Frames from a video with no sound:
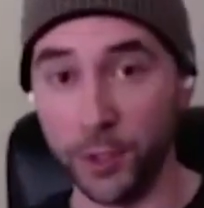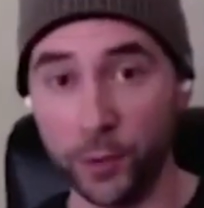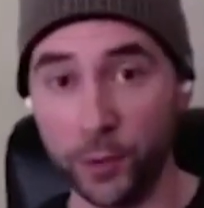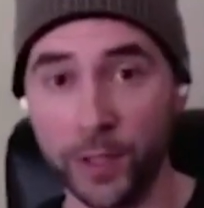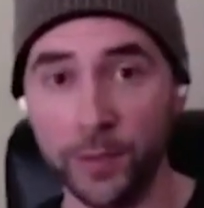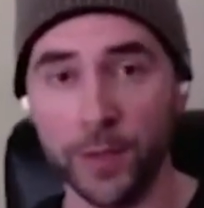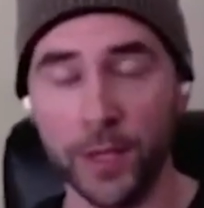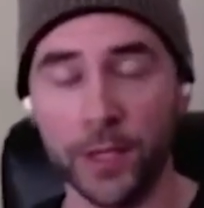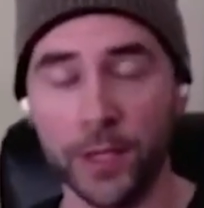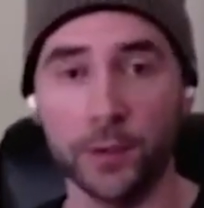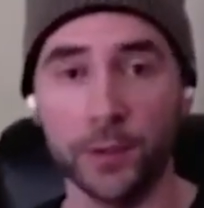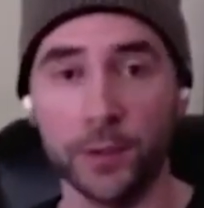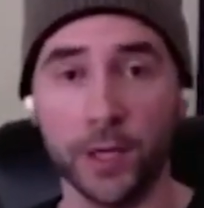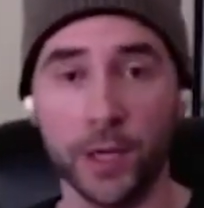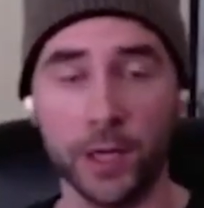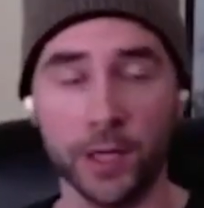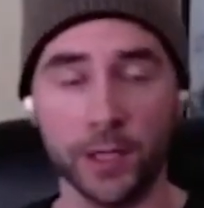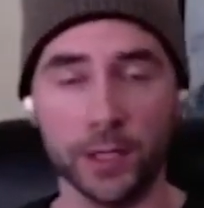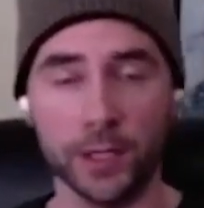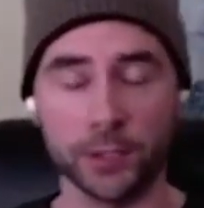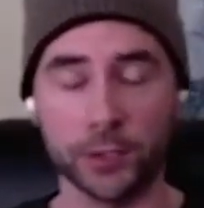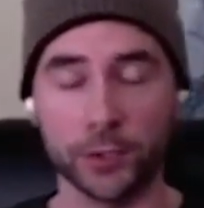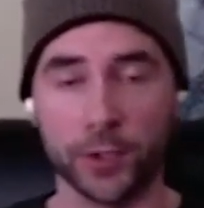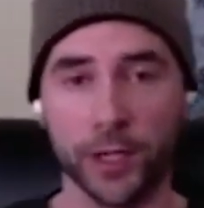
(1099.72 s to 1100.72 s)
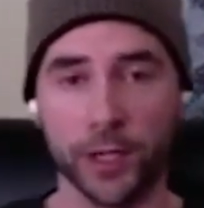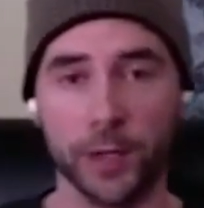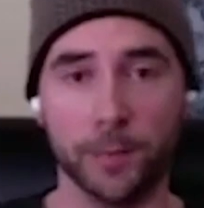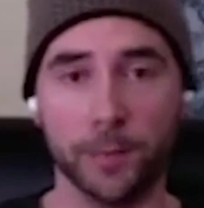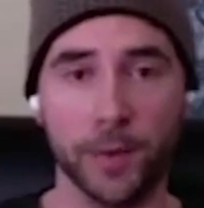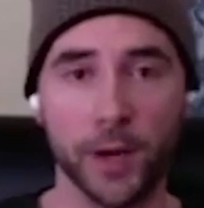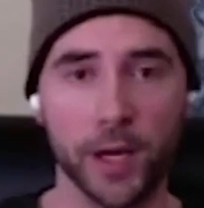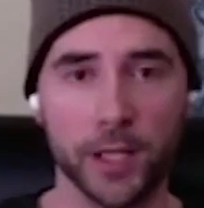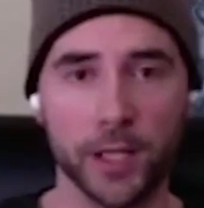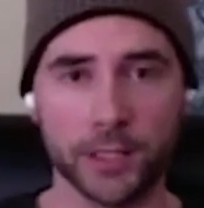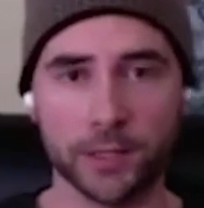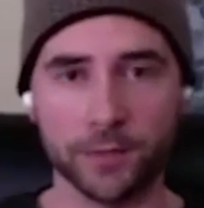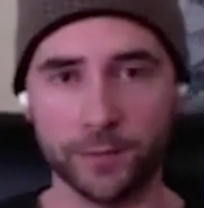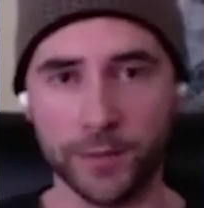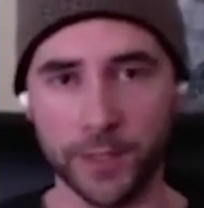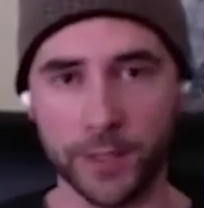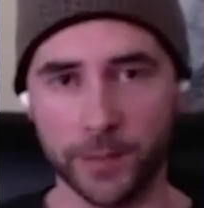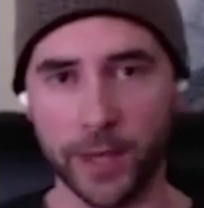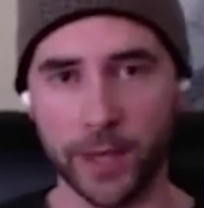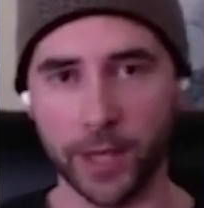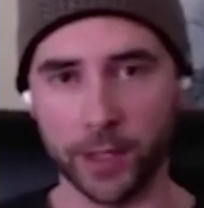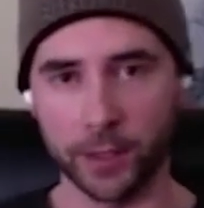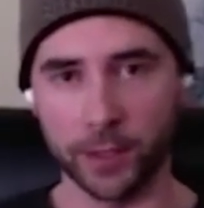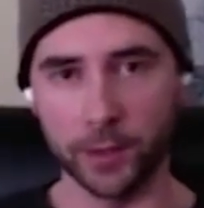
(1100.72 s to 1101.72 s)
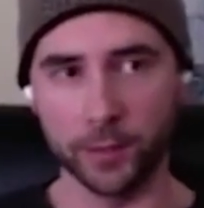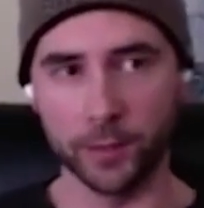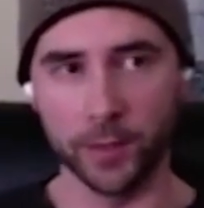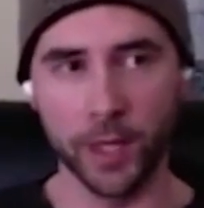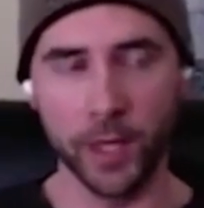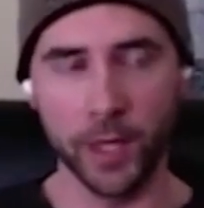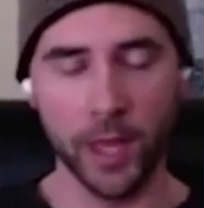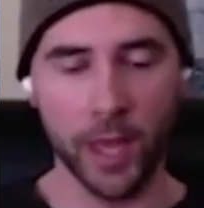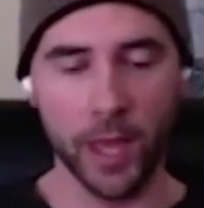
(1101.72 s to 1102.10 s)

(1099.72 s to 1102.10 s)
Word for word: doing by doing that is creating a positive feedback loop.